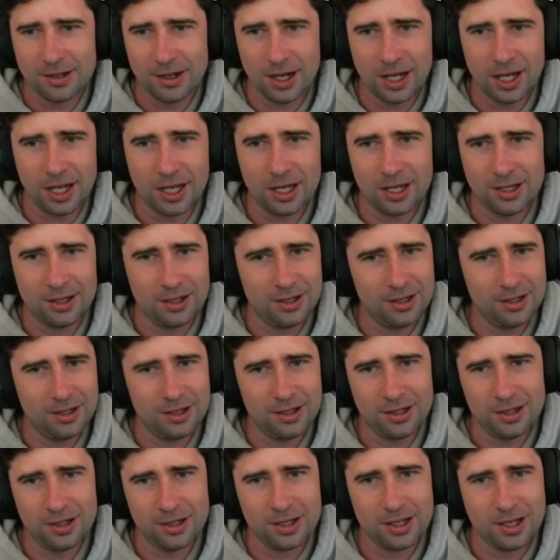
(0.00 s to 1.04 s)
I
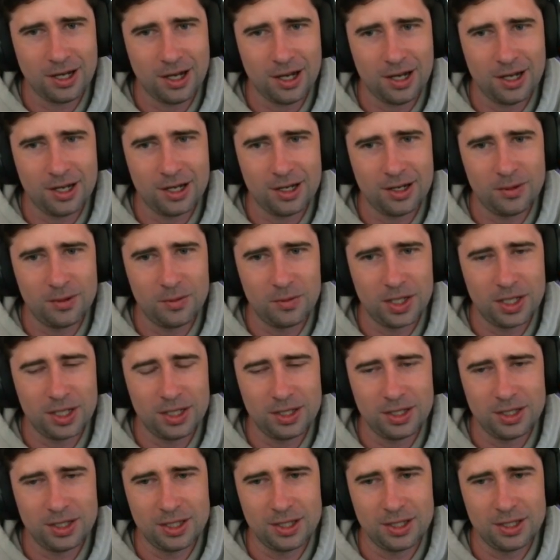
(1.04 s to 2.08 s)
can't... We
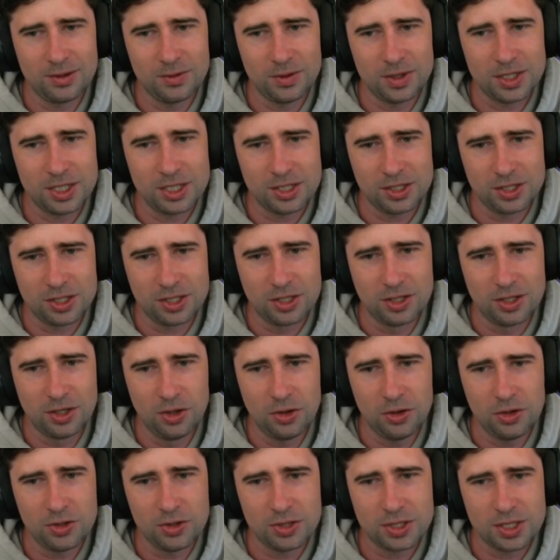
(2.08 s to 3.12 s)
just
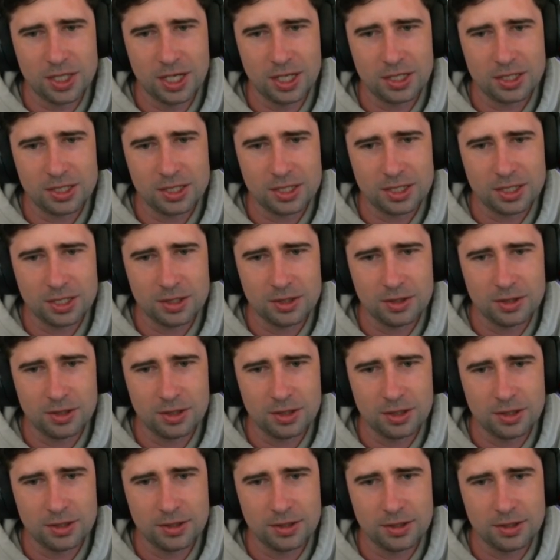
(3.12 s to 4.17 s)
lose this
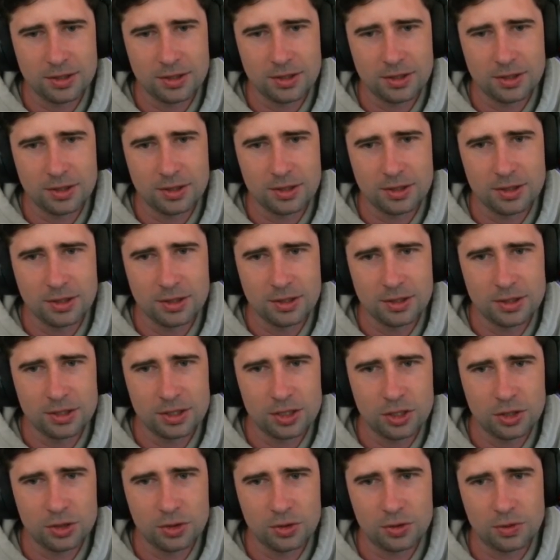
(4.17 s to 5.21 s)

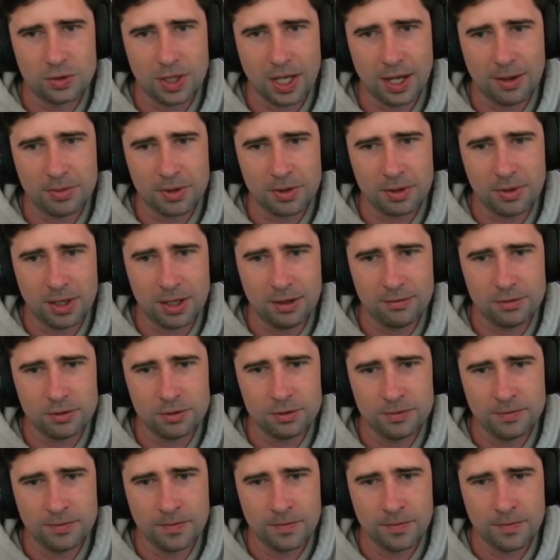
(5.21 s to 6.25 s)
to Captain Marvel.